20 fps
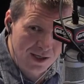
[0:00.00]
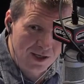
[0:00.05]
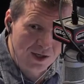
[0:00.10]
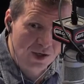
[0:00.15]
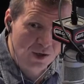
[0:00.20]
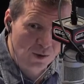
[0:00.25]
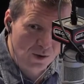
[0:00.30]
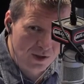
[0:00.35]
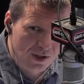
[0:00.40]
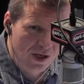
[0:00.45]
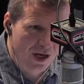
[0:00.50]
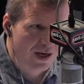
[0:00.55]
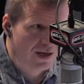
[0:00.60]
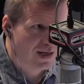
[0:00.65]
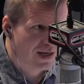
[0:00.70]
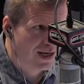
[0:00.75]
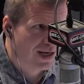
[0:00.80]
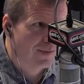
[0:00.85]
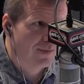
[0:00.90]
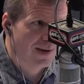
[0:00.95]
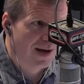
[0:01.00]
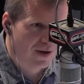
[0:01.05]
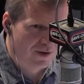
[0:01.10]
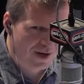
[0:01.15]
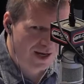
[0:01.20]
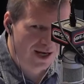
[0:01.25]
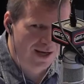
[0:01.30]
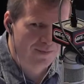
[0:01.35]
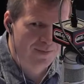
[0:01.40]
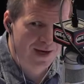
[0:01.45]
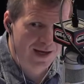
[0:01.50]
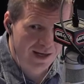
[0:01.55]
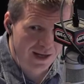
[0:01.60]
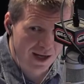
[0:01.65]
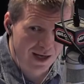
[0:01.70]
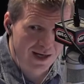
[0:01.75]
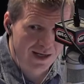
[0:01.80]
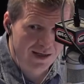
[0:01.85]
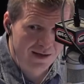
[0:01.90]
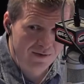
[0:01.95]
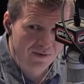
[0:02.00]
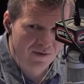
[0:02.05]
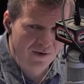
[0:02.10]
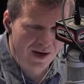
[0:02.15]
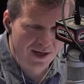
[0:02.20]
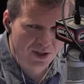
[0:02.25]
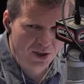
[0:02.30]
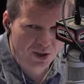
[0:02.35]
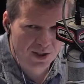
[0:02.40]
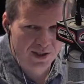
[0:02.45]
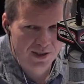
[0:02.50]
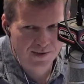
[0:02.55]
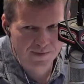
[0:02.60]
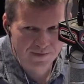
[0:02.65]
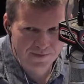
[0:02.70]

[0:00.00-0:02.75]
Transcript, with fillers: you were talking about gay men like fried chicken